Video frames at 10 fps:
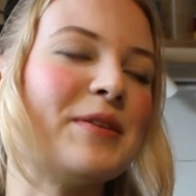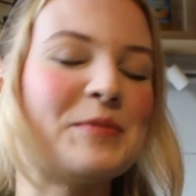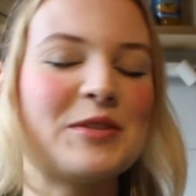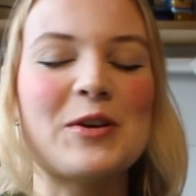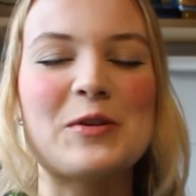
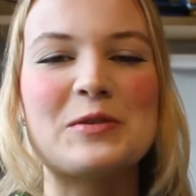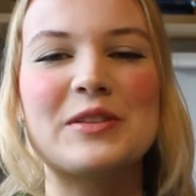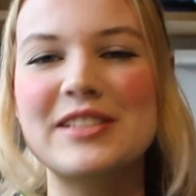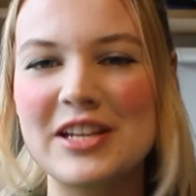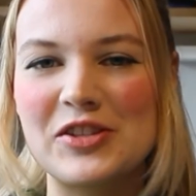So
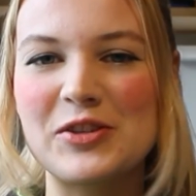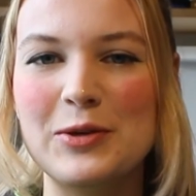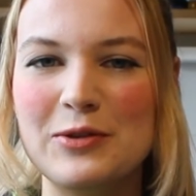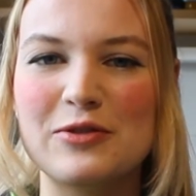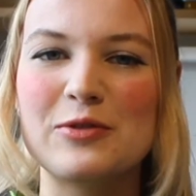stay
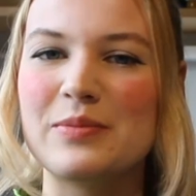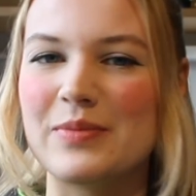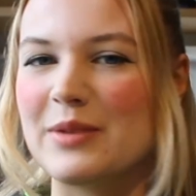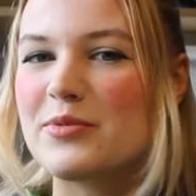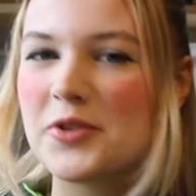tuned for
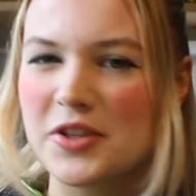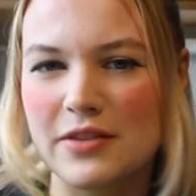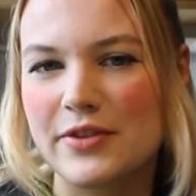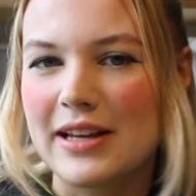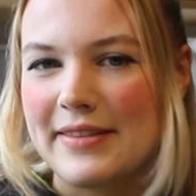my projects
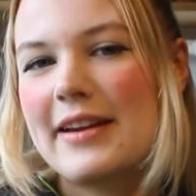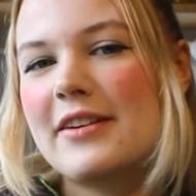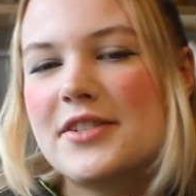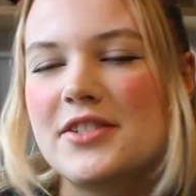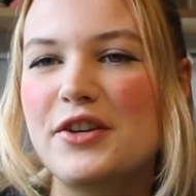if you like that kind
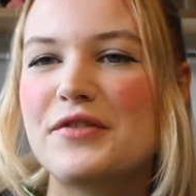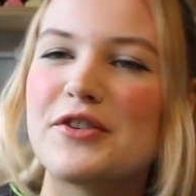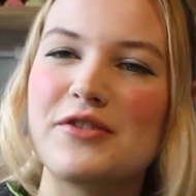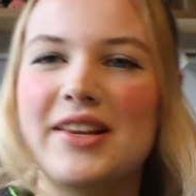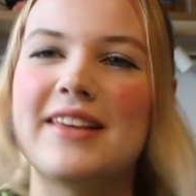of stuff, or
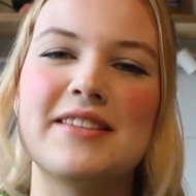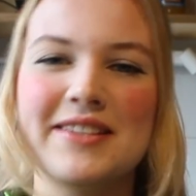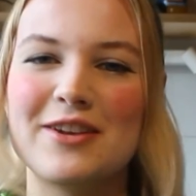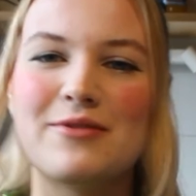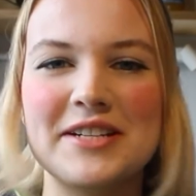if you like these
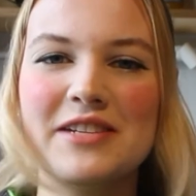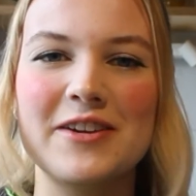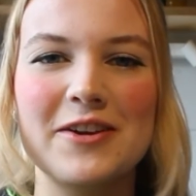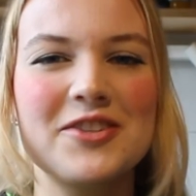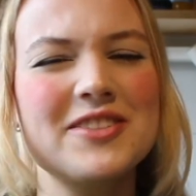kind of ranty
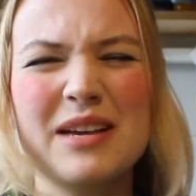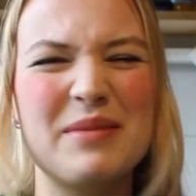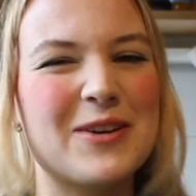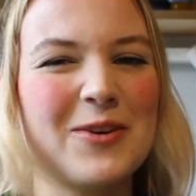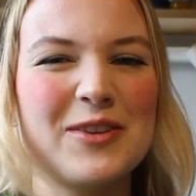videos, just let
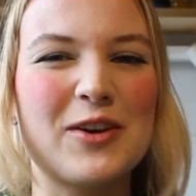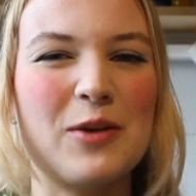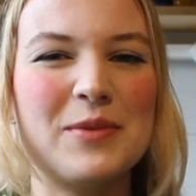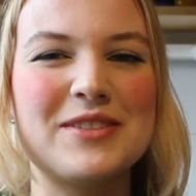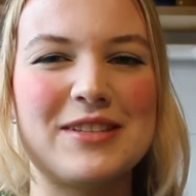me know in the
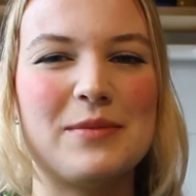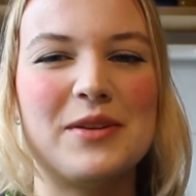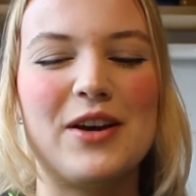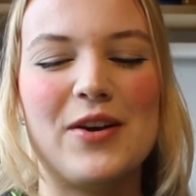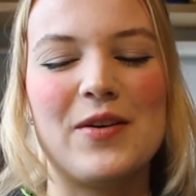comments down
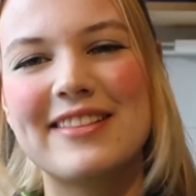below.